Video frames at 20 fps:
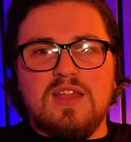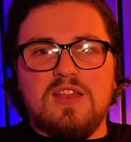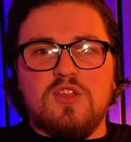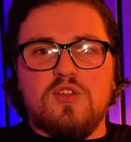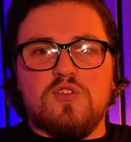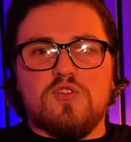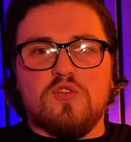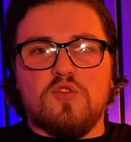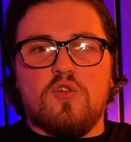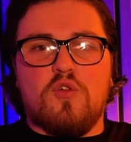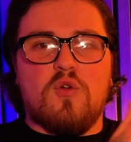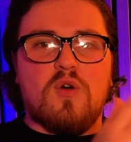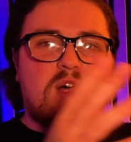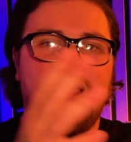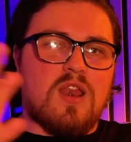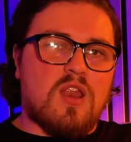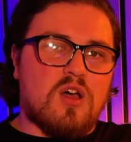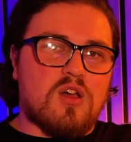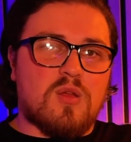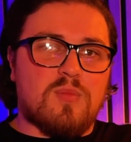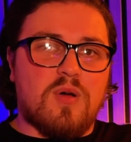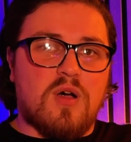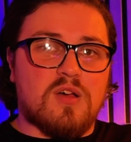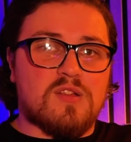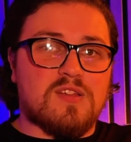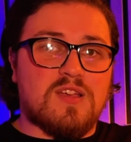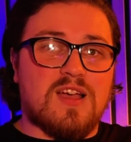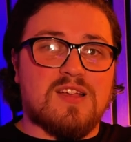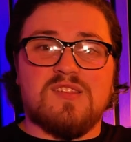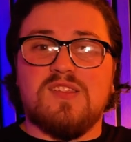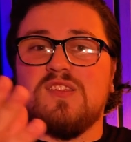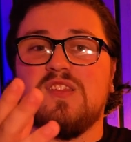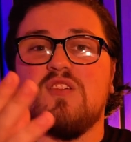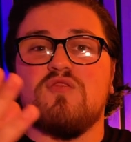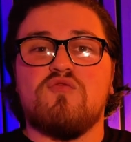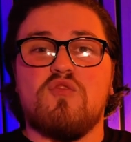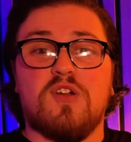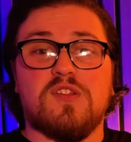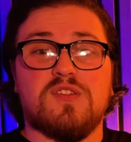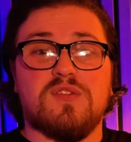then you saw all our line of Partagases there
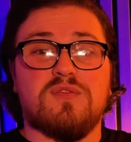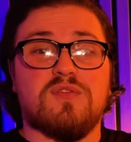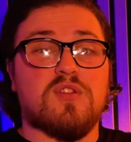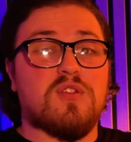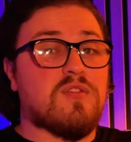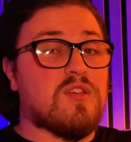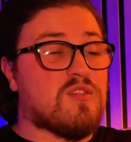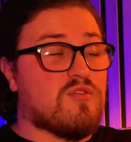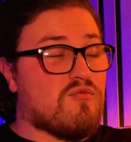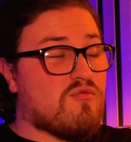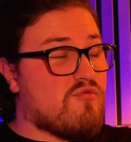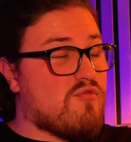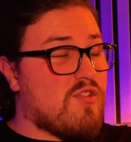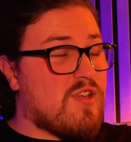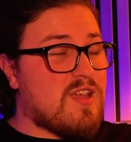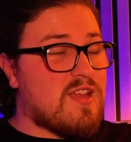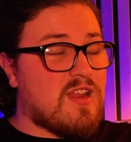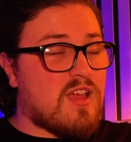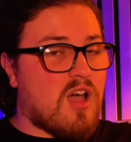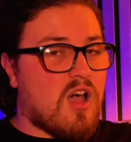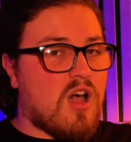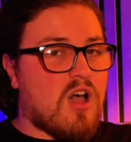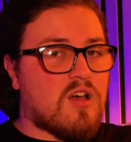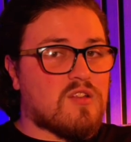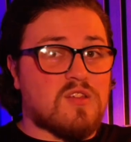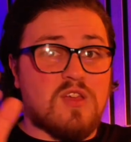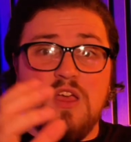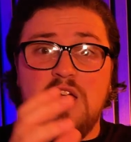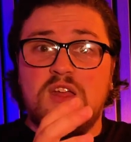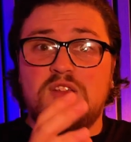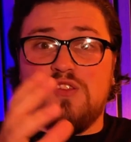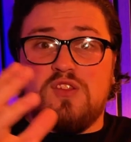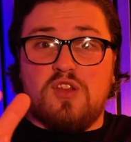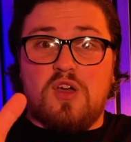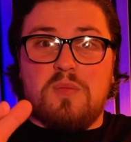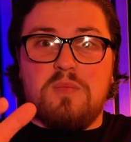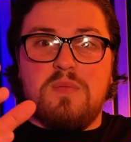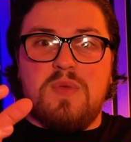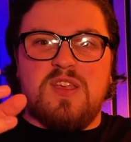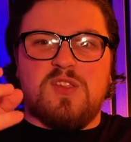right in front of you. It's really hard to
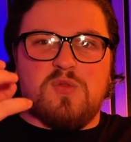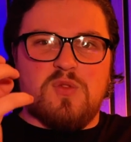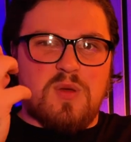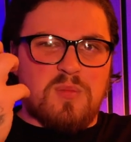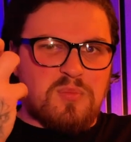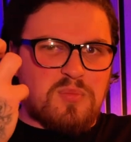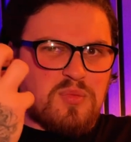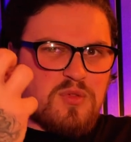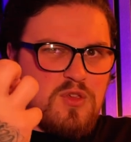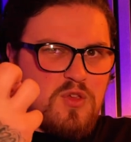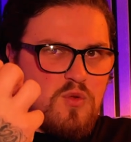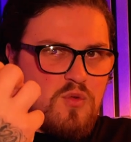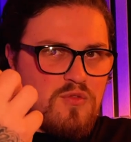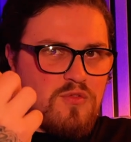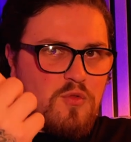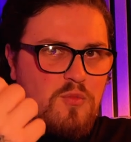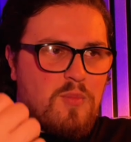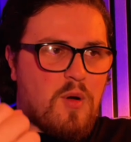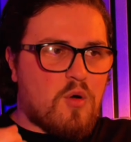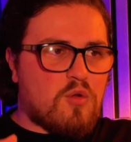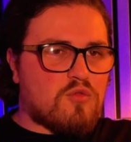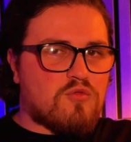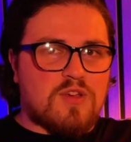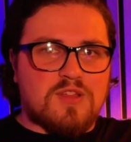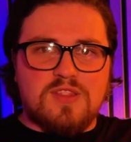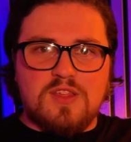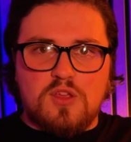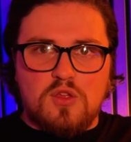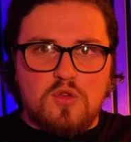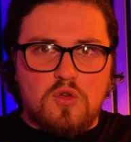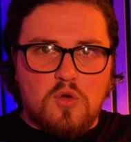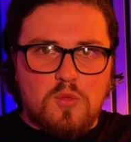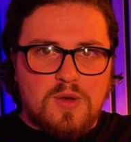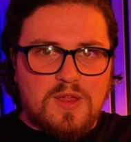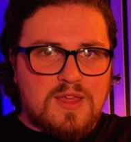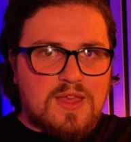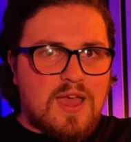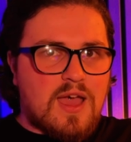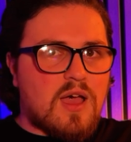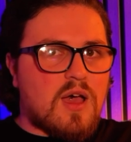not miss with that beautiful bold red that you
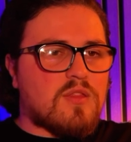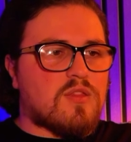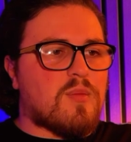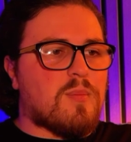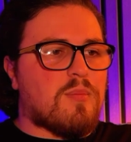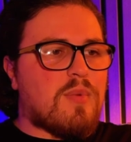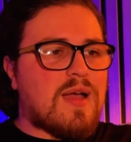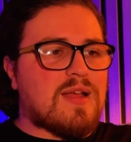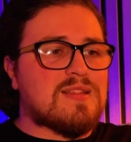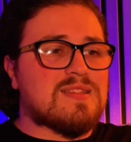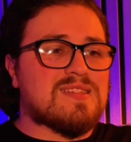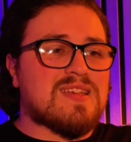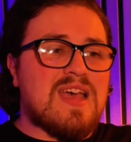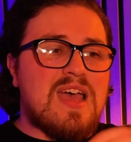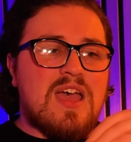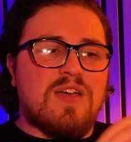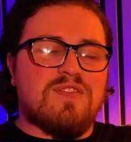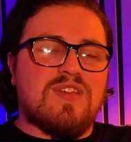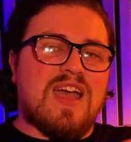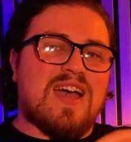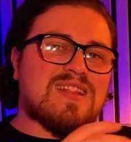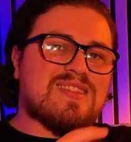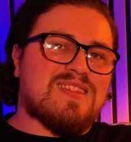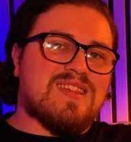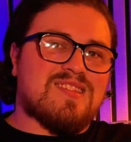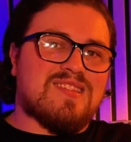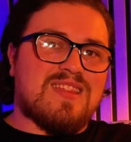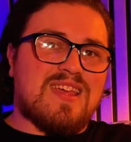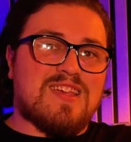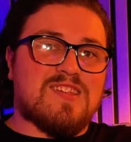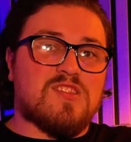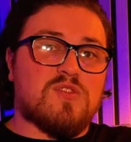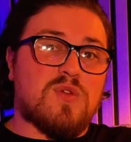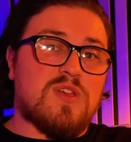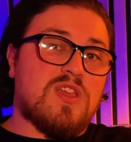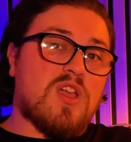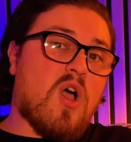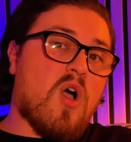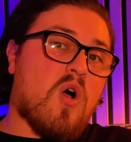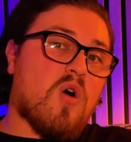normally get on the brand. If you had this next to
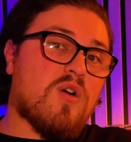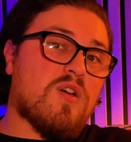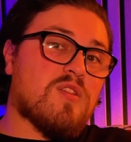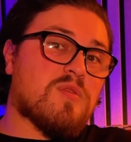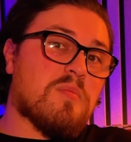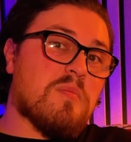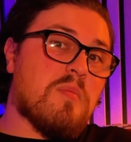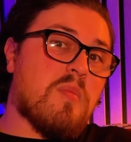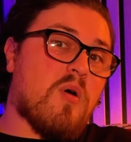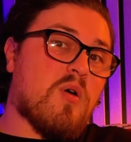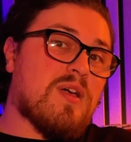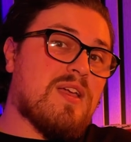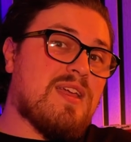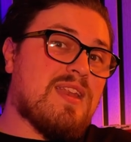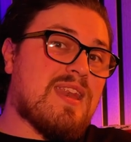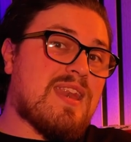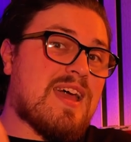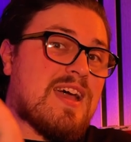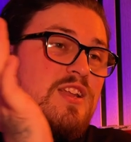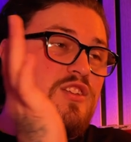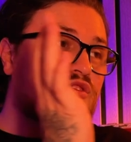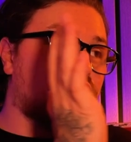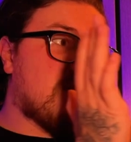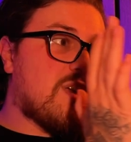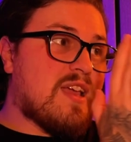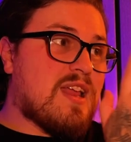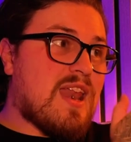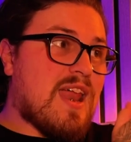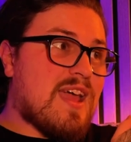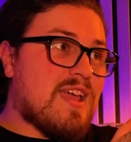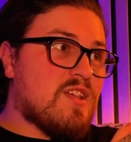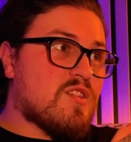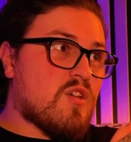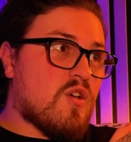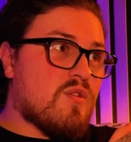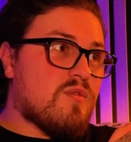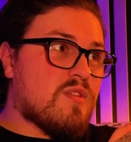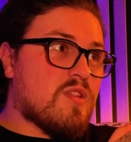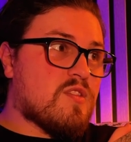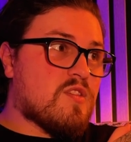it, your eyes might naturally glaze
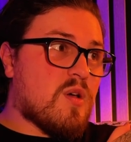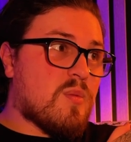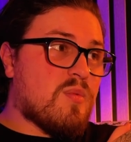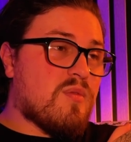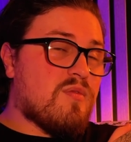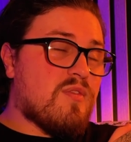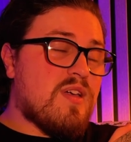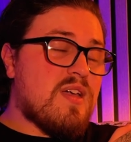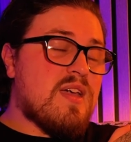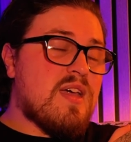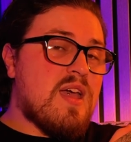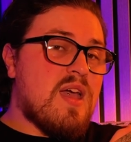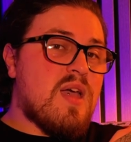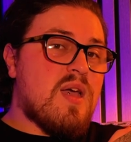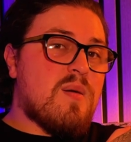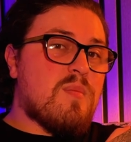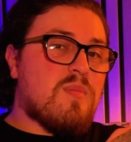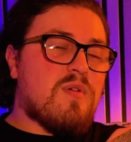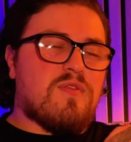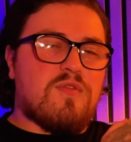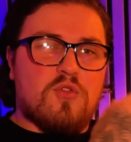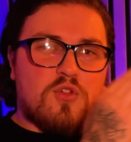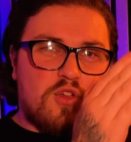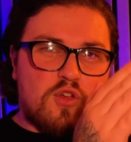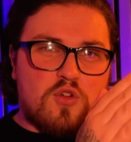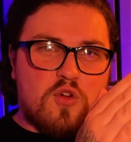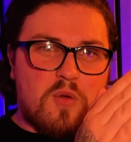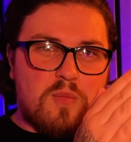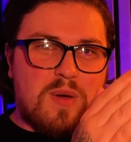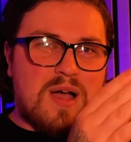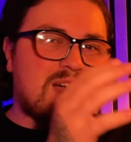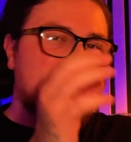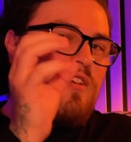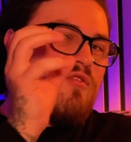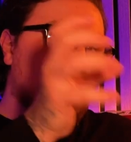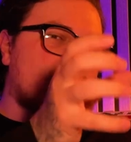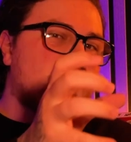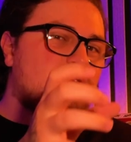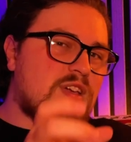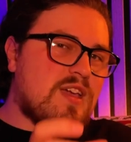over the top of it before you come back
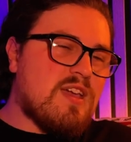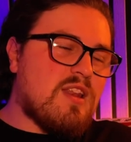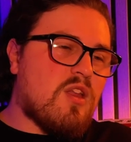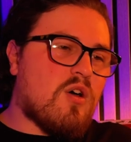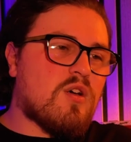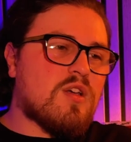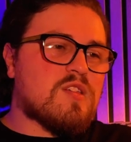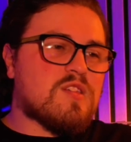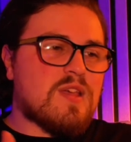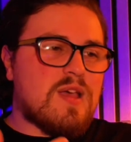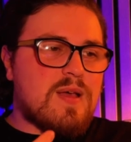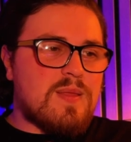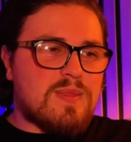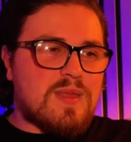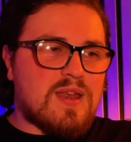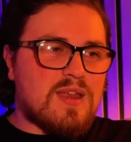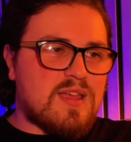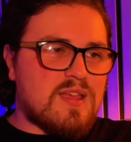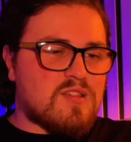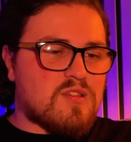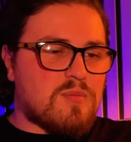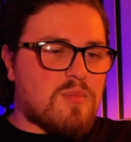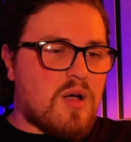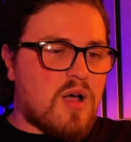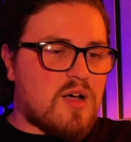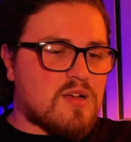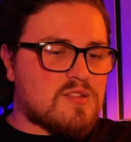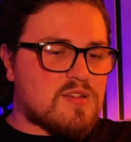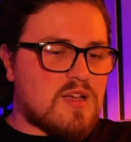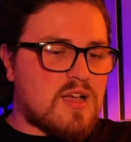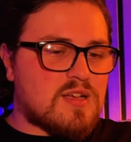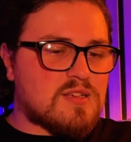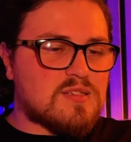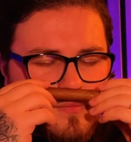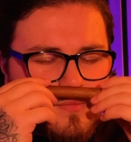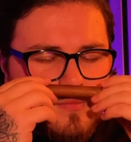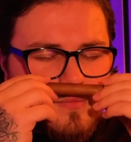and realize that it is a Partagas.